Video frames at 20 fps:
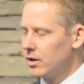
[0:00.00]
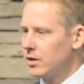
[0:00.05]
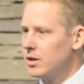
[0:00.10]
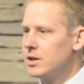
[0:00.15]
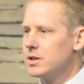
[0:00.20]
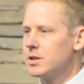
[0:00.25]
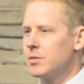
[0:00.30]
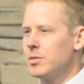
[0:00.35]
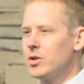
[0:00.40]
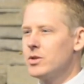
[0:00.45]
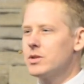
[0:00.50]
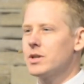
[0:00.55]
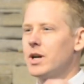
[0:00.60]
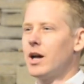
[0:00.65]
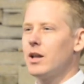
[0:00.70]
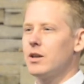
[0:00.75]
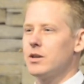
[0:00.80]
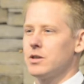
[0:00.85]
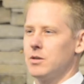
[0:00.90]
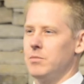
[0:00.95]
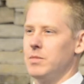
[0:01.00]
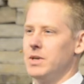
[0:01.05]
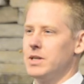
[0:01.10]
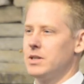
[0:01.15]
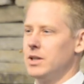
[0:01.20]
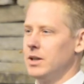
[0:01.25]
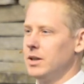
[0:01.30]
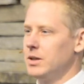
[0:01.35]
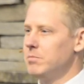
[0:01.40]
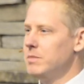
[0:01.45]
then some of those colors are
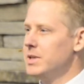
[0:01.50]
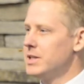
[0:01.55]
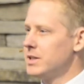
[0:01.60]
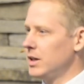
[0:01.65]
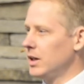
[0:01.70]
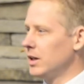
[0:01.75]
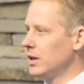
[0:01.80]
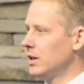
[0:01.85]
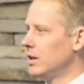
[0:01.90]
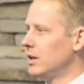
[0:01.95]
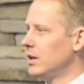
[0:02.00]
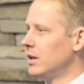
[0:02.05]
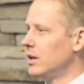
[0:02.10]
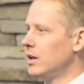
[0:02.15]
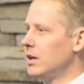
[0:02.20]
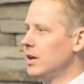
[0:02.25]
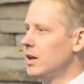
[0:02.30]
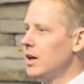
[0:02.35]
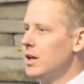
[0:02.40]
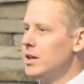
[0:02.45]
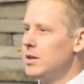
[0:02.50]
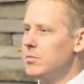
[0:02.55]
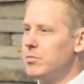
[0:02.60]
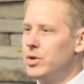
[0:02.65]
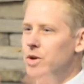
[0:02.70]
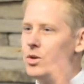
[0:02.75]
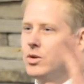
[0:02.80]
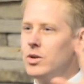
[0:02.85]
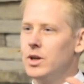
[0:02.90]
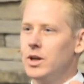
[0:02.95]
missing. And the
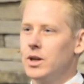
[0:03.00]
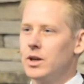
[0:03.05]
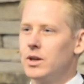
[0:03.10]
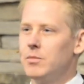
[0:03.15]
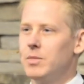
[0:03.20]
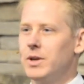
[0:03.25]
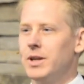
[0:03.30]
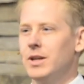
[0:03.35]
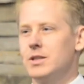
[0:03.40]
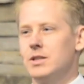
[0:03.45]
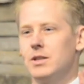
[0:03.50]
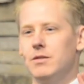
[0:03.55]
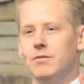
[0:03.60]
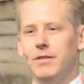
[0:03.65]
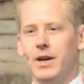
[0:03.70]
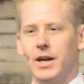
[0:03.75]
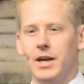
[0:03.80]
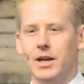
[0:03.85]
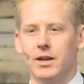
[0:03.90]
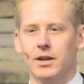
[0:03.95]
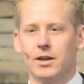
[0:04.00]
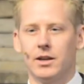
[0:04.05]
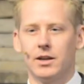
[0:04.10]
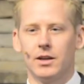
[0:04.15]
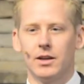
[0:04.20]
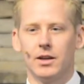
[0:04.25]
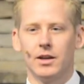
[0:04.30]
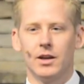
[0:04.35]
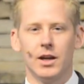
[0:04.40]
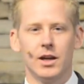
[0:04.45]
beauty begins to fade.
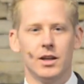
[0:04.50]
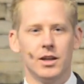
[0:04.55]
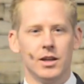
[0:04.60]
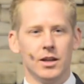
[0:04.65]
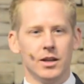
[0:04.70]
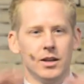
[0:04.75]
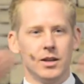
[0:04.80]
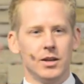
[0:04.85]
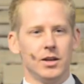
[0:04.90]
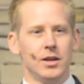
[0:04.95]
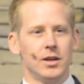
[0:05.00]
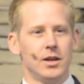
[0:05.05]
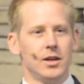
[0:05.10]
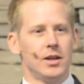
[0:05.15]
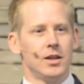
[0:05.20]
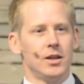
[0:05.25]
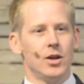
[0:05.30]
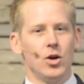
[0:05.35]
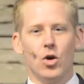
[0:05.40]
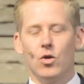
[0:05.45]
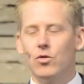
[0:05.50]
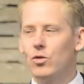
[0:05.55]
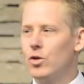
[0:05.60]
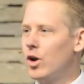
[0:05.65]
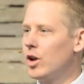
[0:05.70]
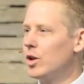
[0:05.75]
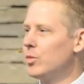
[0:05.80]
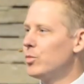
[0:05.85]
And the overall